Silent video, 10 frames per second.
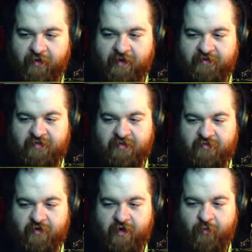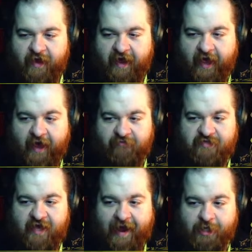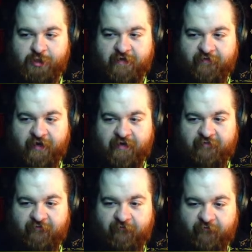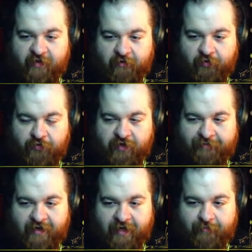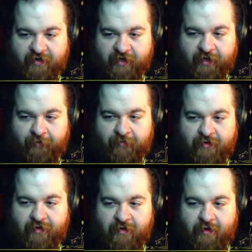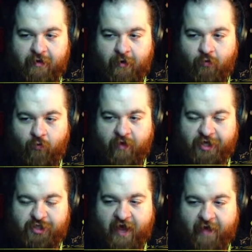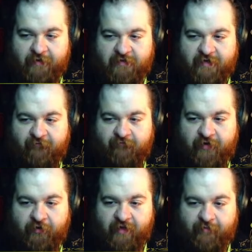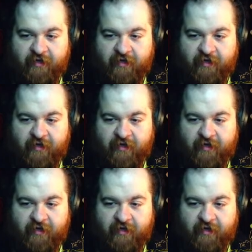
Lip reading: instances, right, we have to actually fucking fill them up, We actually have to, like, fill them,